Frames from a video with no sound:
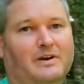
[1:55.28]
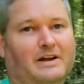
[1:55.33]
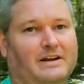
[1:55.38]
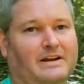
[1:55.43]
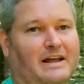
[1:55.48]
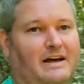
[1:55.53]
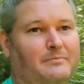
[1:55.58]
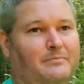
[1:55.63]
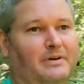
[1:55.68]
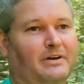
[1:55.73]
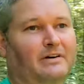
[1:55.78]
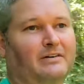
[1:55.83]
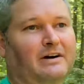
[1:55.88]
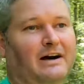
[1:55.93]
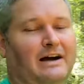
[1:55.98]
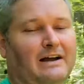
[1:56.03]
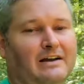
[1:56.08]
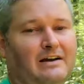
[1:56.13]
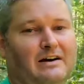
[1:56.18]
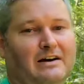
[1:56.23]
ring that bell
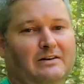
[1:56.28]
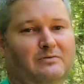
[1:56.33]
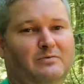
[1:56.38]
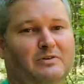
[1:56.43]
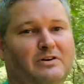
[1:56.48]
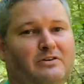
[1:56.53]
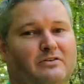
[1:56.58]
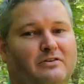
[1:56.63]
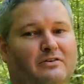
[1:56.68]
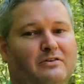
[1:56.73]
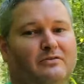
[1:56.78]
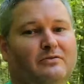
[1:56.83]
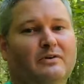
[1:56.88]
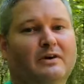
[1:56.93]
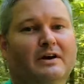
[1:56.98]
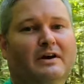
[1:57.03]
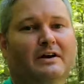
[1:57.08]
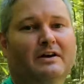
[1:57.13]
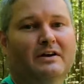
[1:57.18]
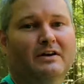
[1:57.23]
icon when you do
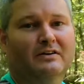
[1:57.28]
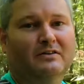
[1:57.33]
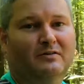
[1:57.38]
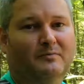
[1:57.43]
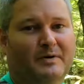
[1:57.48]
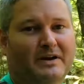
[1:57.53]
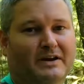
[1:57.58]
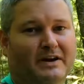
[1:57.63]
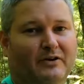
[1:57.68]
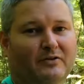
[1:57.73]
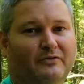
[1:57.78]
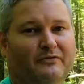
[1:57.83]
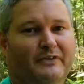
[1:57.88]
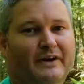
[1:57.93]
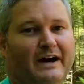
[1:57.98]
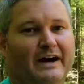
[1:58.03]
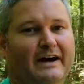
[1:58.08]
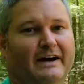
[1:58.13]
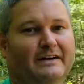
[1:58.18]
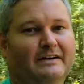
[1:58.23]
to be
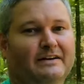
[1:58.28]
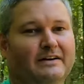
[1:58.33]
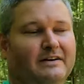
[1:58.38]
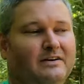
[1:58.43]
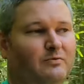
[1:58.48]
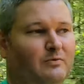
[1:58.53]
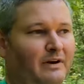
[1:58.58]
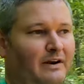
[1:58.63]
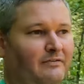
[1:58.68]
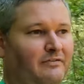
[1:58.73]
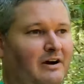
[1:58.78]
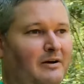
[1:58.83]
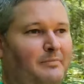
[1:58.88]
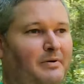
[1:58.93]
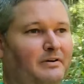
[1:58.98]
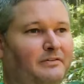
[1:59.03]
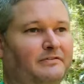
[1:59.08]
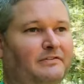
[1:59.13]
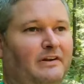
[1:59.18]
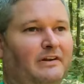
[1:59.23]
notified whenever I
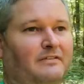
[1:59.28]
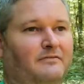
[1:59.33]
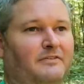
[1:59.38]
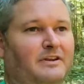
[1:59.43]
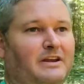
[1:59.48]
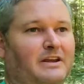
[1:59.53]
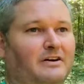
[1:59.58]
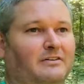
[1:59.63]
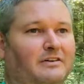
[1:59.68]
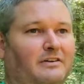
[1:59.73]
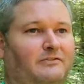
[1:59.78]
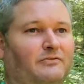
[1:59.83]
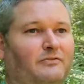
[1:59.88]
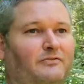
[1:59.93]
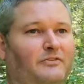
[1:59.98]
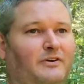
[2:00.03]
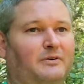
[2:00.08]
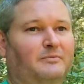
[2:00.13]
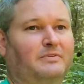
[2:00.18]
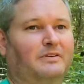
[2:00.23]
post another video. And this
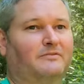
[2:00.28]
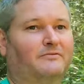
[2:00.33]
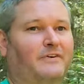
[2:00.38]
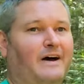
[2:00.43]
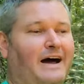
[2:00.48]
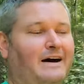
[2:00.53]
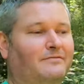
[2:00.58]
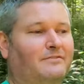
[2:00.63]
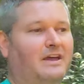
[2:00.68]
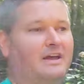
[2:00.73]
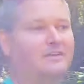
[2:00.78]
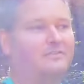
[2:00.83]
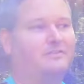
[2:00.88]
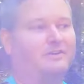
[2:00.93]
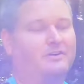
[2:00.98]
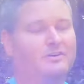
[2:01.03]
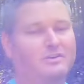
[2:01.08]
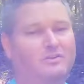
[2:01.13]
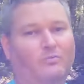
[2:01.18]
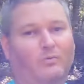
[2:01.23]
was filmed in 5K
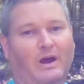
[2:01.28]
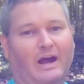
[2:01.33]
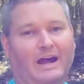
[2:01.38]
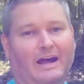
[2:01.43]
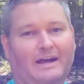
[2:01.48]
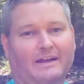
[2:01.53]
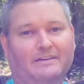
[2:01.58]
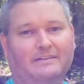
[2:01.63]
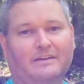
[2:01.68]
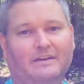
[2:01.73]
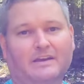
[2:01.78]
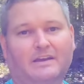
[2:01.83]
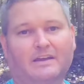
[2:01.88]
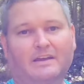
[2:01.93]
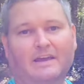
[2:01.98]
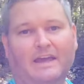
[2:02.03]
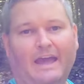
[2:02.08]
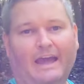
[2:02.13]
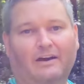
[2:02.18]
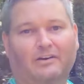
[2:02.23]
30 wide.
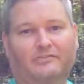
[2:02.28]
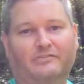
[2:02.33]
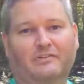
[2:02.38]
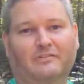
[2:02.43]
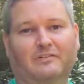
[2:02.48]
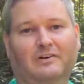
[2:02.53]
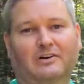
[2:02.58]
How's it